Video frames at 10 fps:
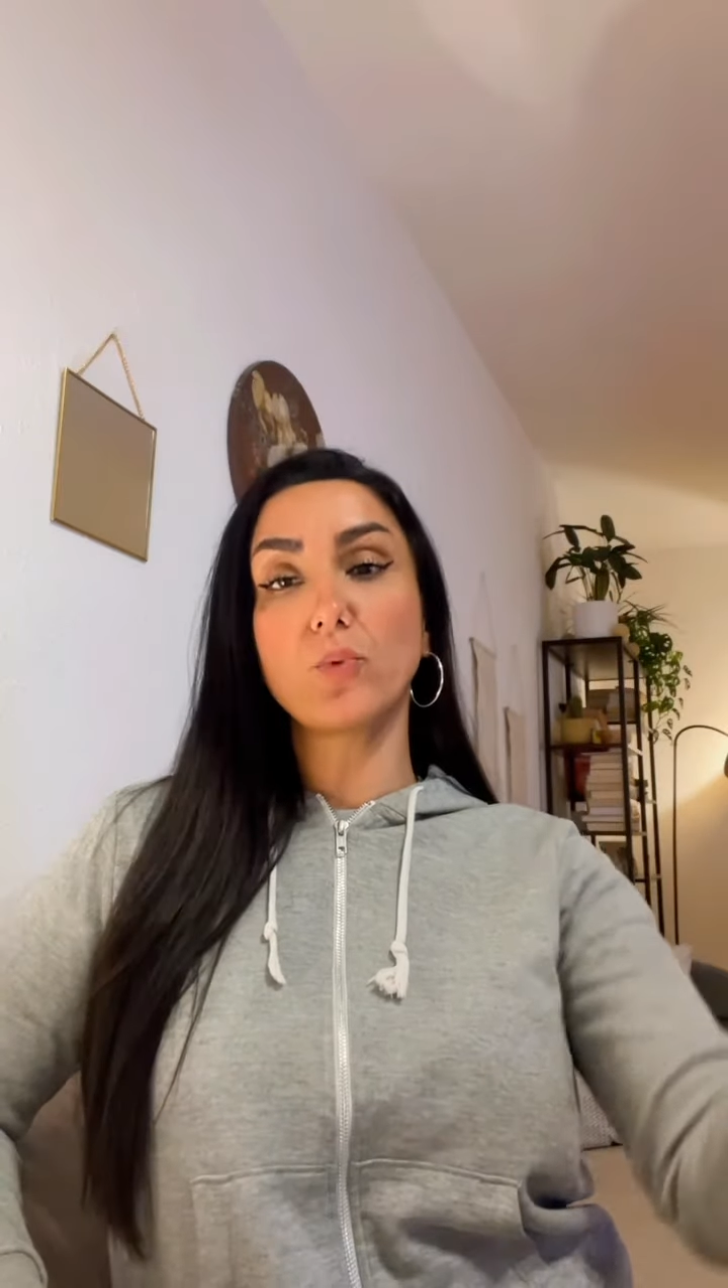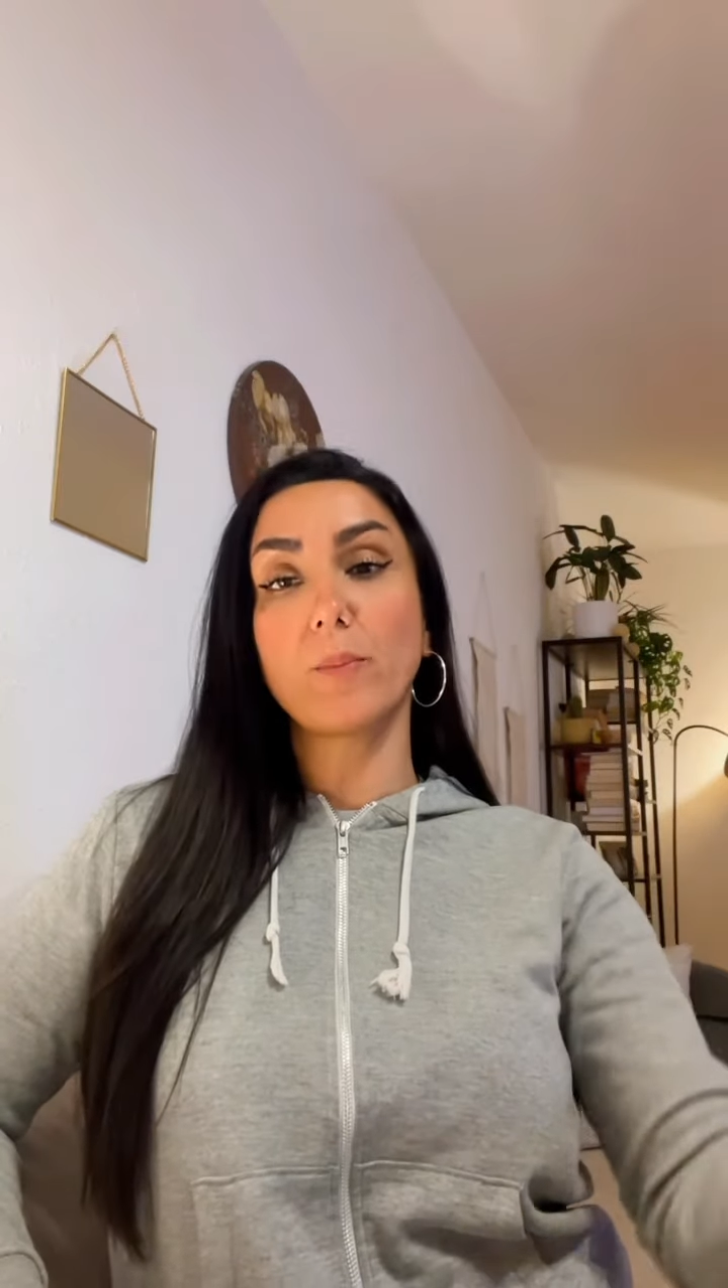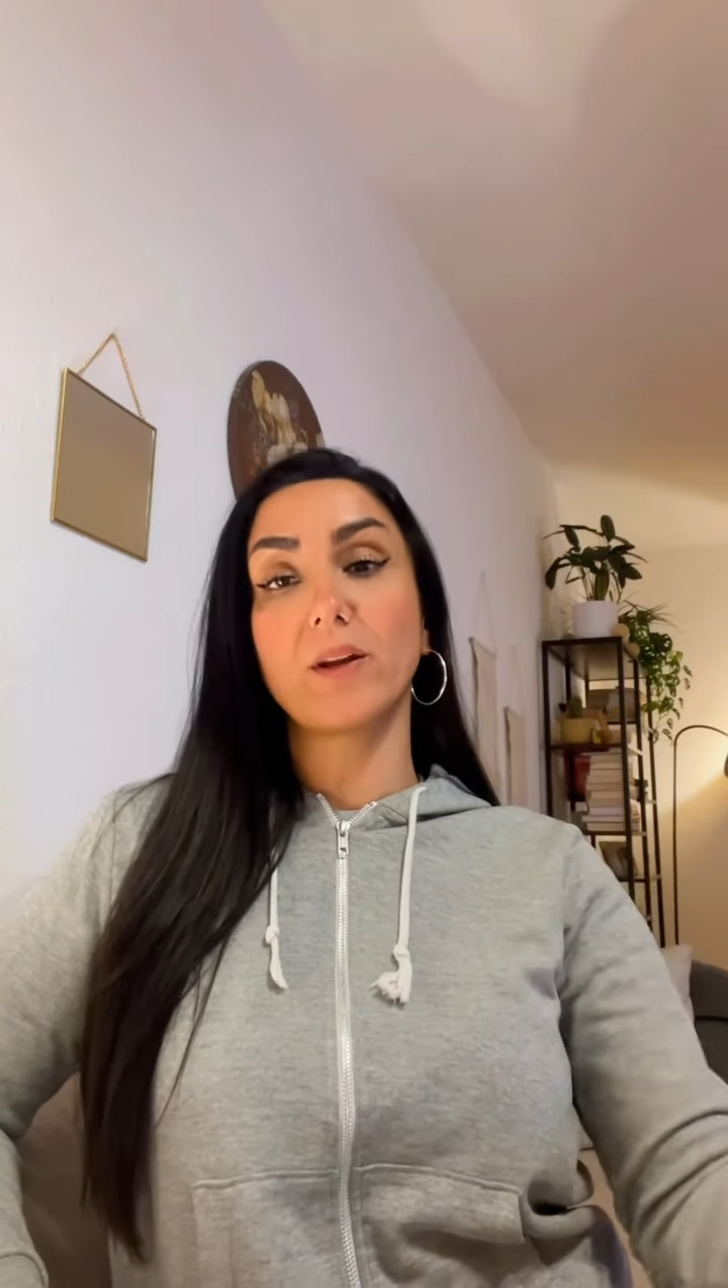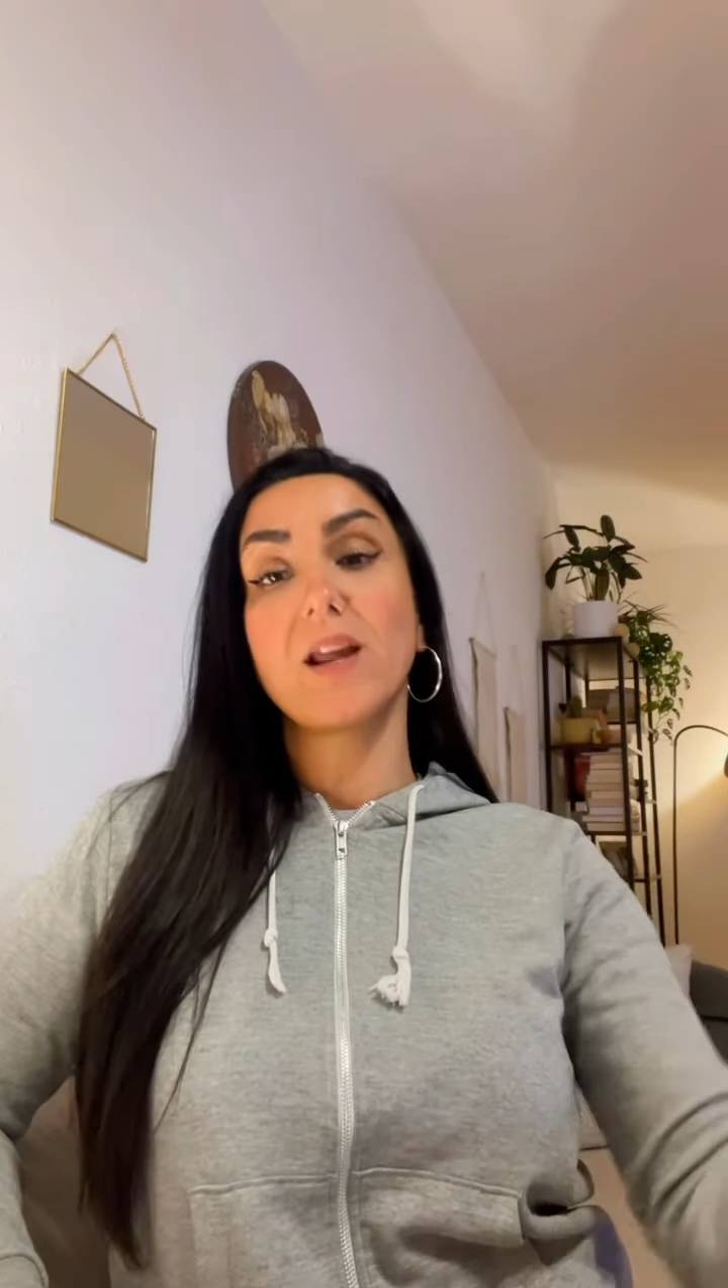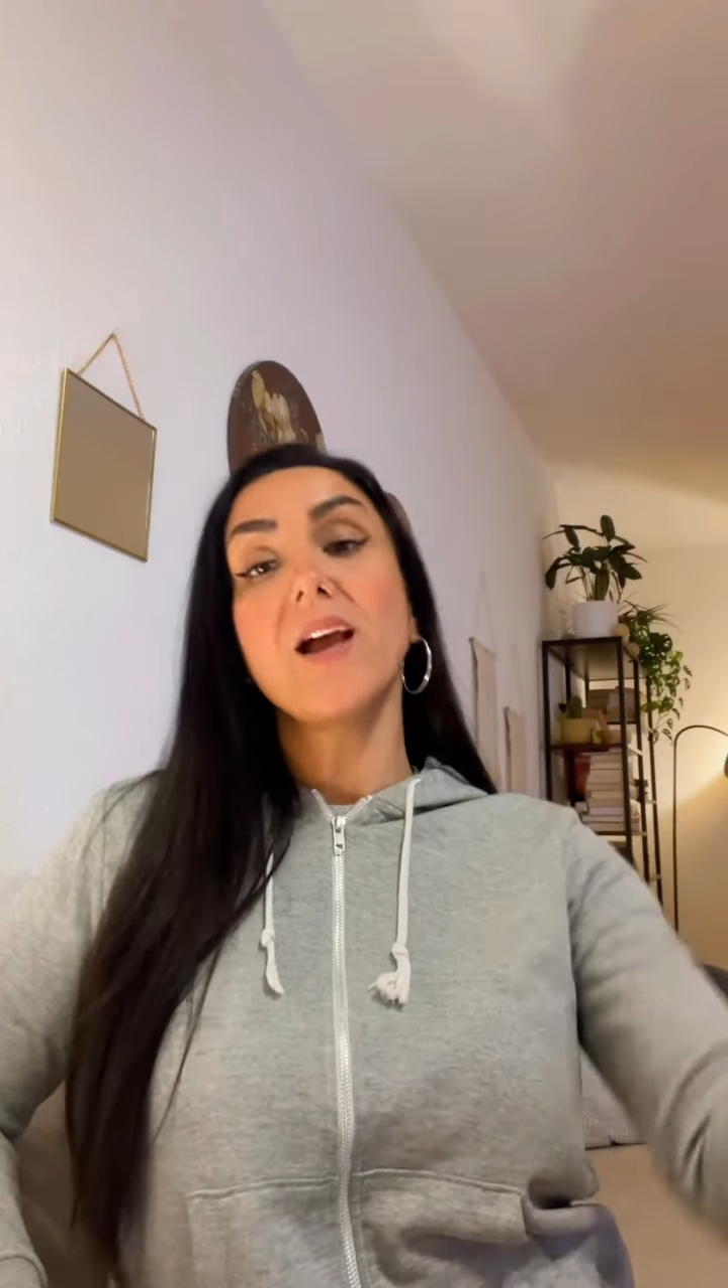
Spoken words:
woman,